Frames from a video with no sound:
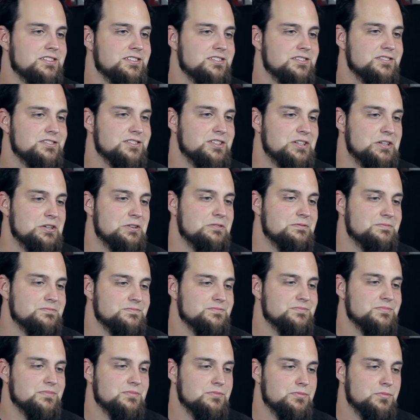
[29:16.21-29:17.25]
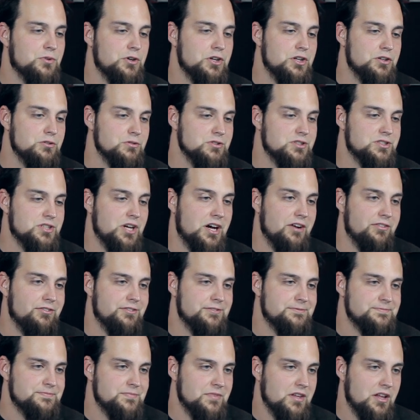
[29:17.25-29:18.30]
So, pretty cool stuff.
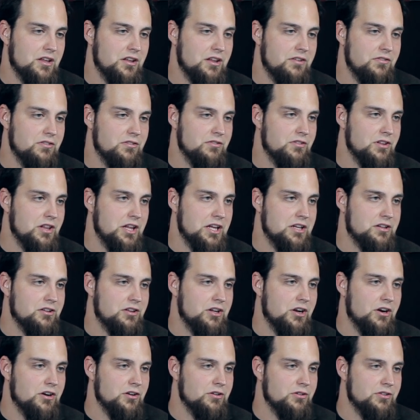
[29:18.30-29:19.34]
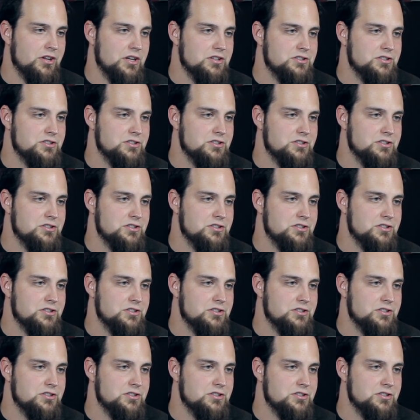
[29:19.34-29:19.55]
I'll leave a link to the article there